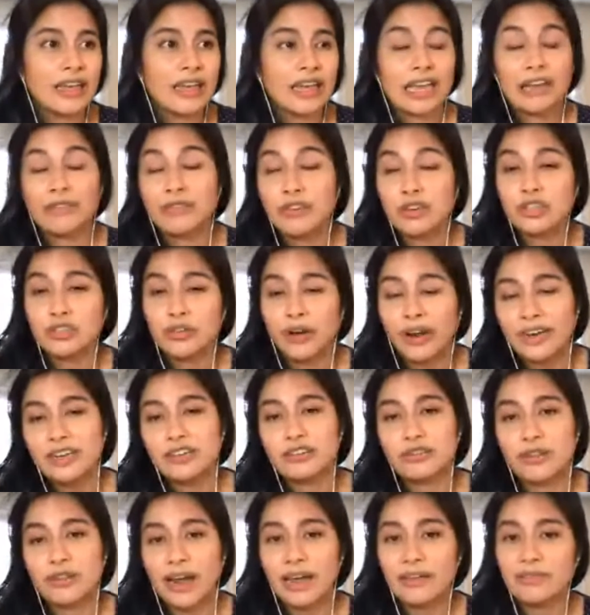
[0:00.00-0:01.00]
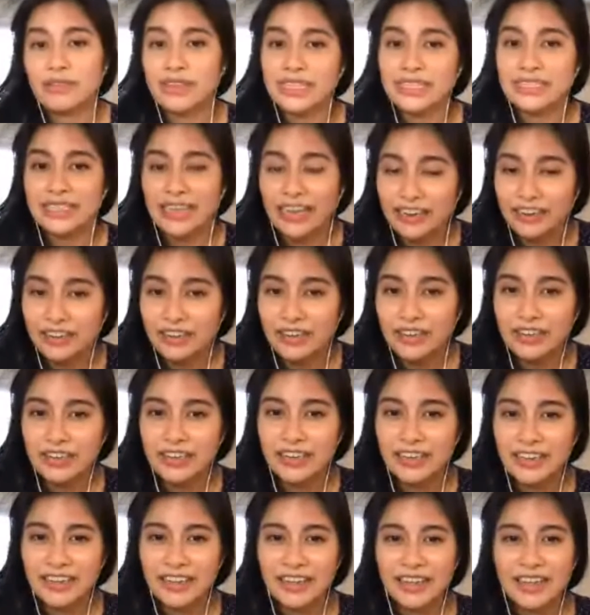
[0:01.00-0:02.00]
If you're trying to drive a standard,
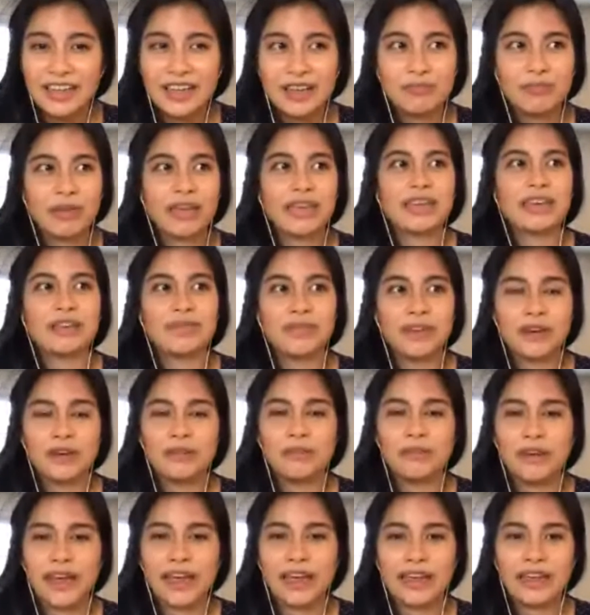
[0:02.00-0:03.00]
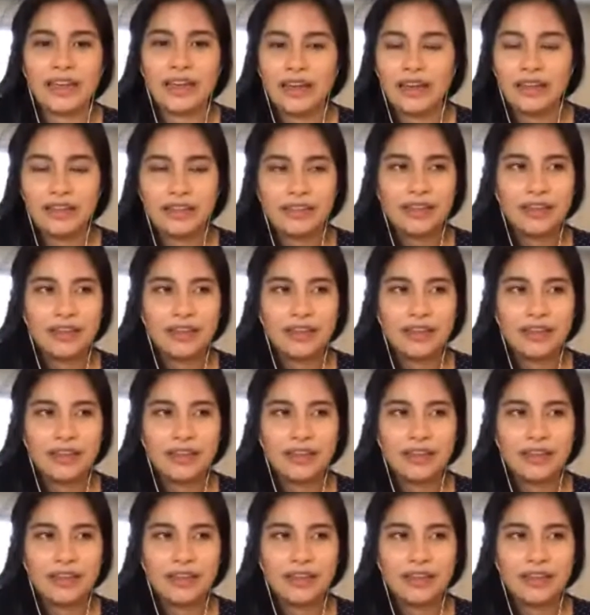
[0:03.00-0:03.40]
by giving away